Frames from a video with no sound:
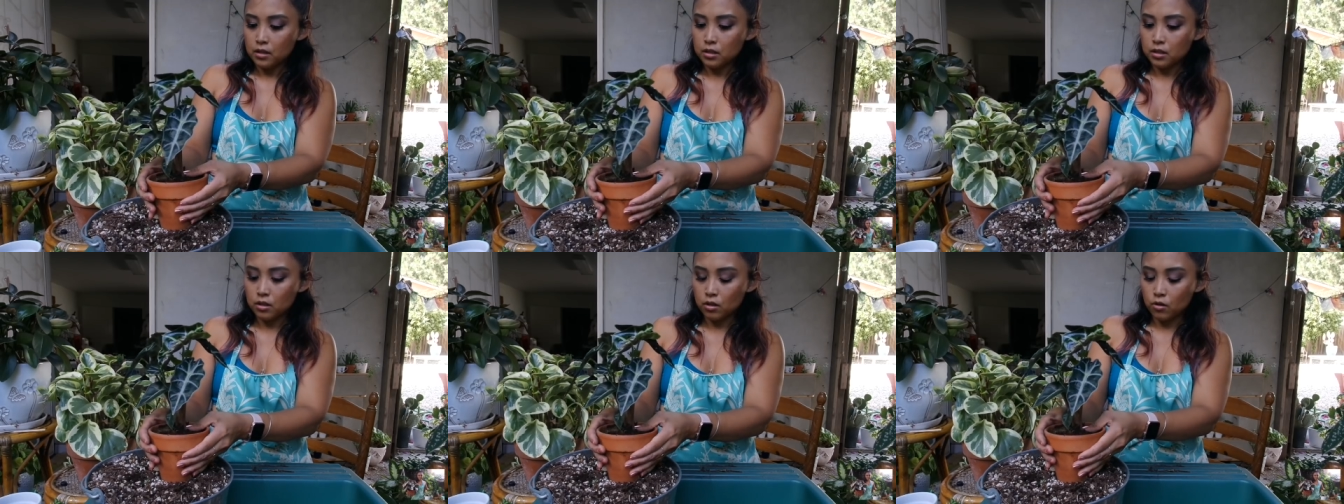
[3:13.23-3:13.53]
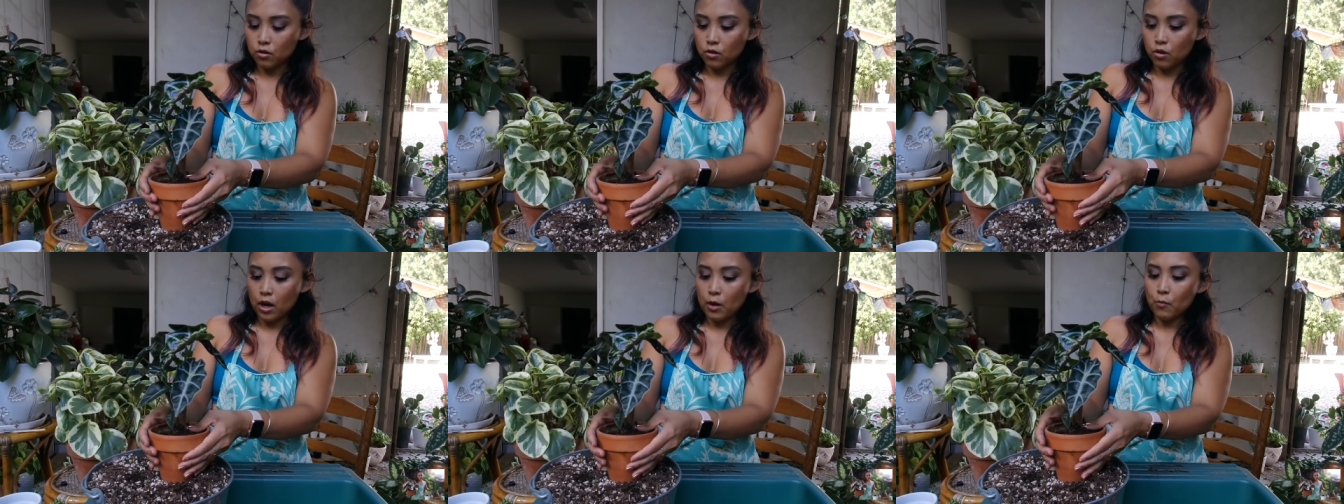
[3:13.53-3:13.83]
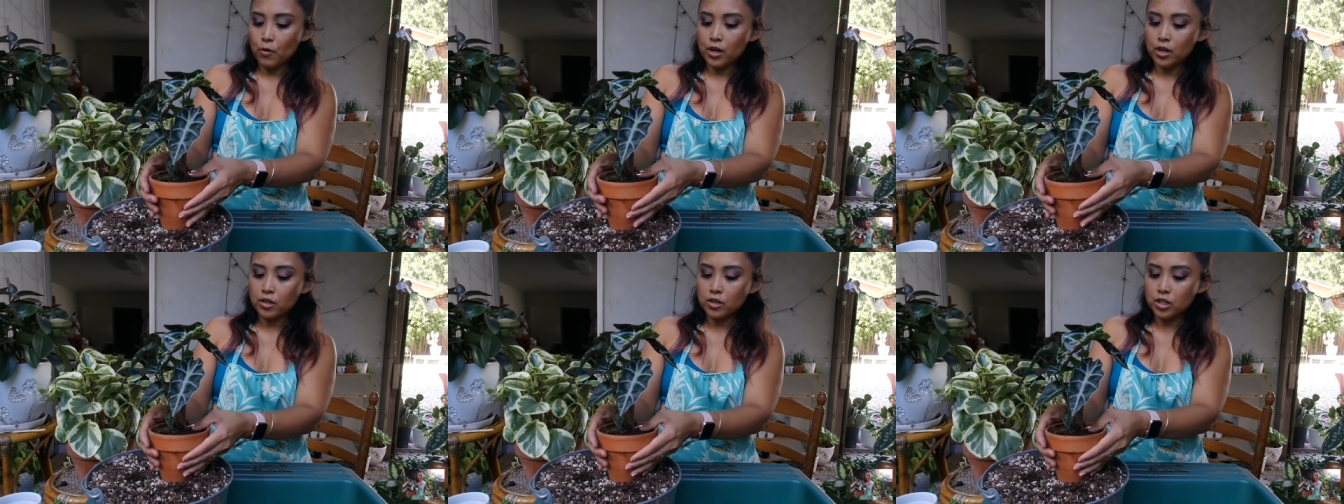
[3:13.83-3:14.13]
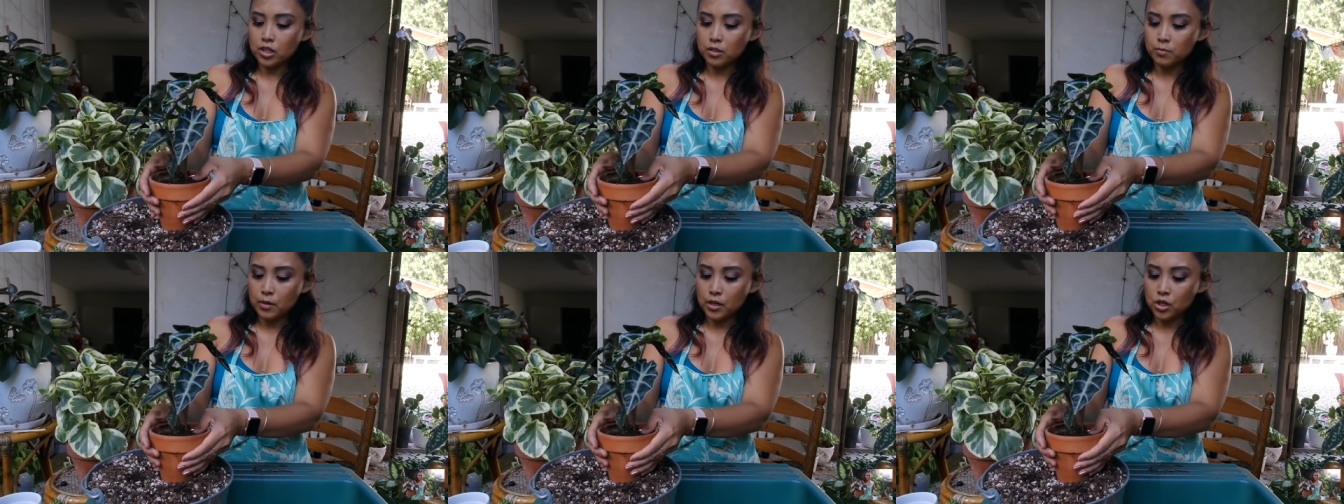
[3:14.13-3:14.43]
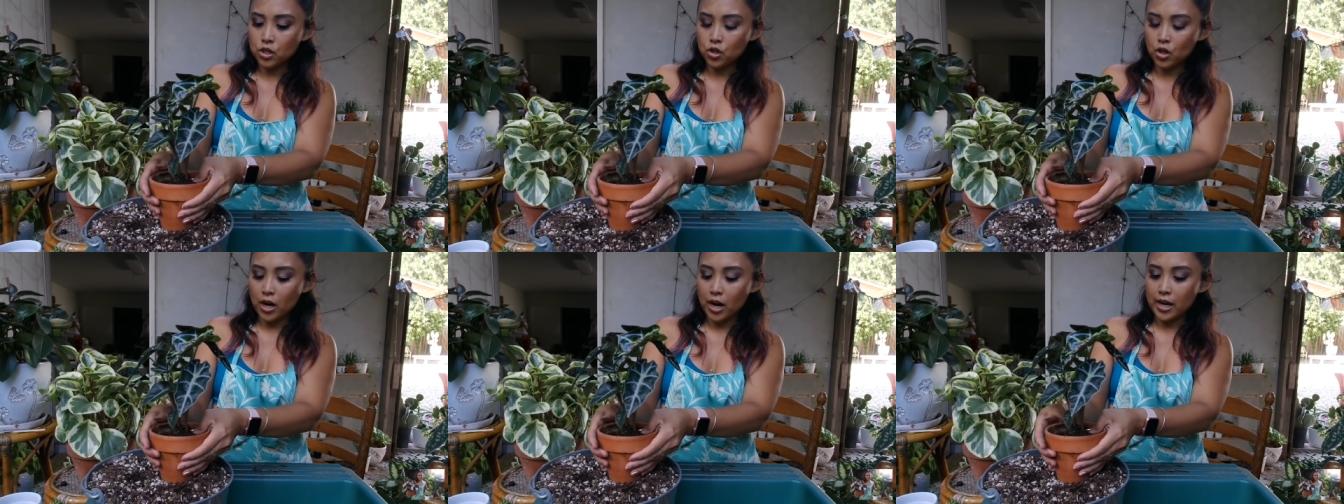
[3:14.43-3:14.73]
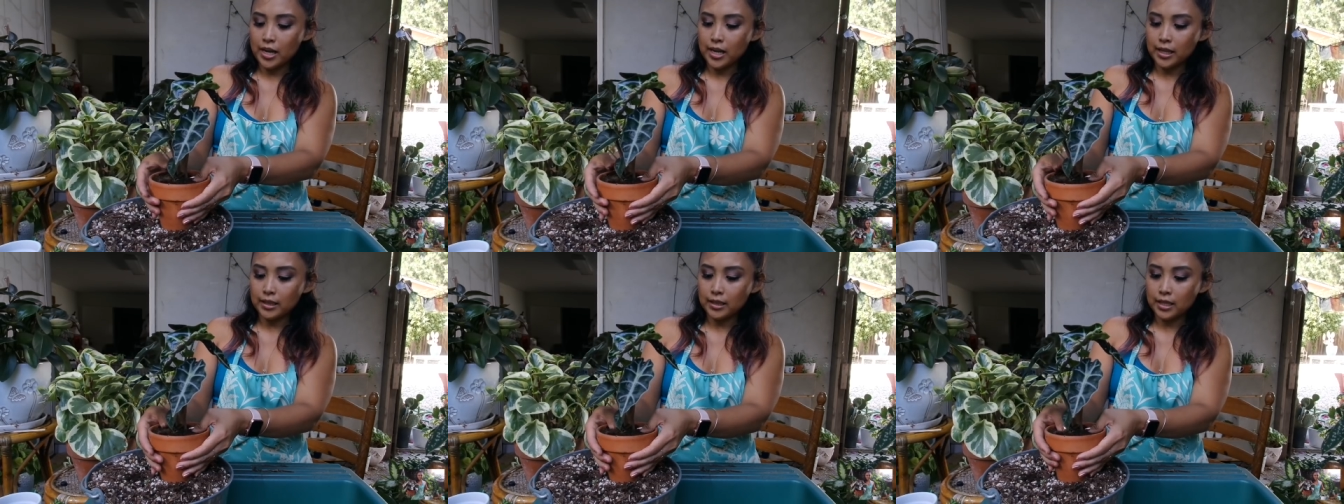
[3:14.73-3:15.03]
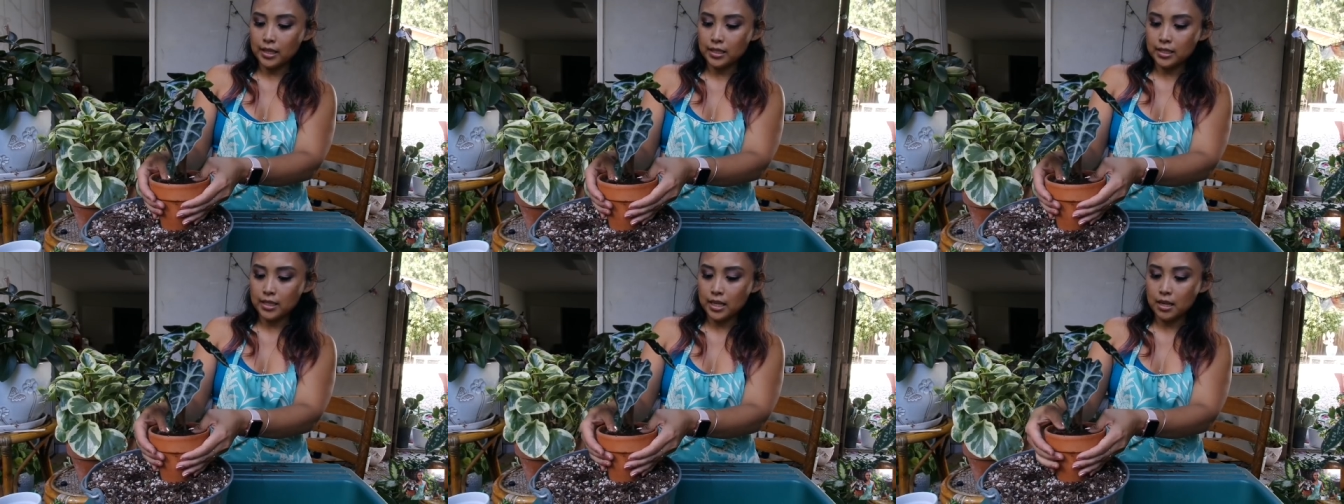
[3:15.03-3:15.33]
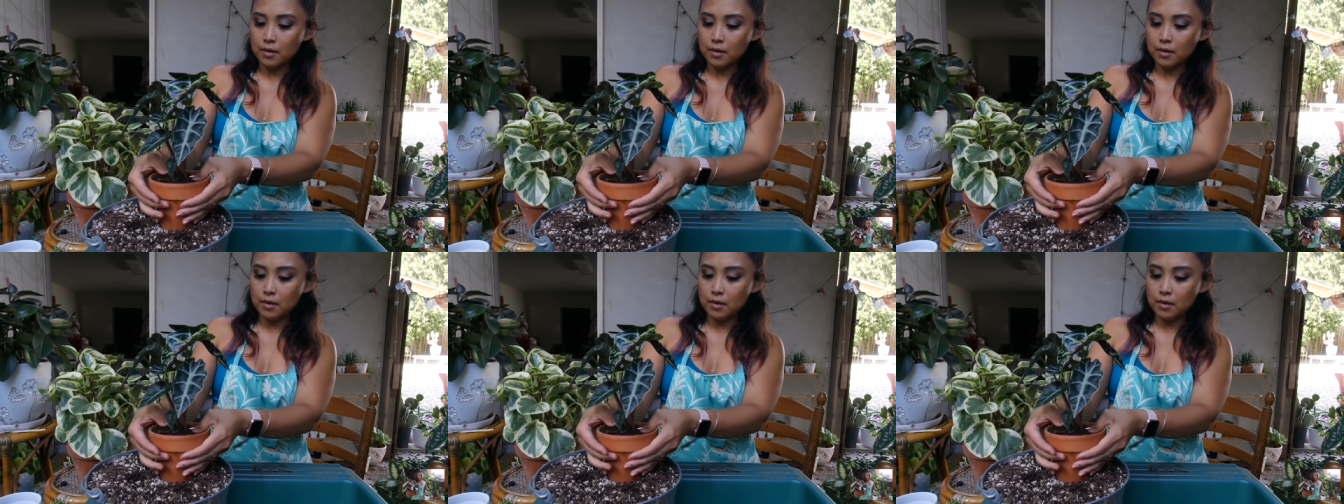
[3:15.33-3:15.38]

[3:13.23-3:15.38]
So I wanted to just make sure I get this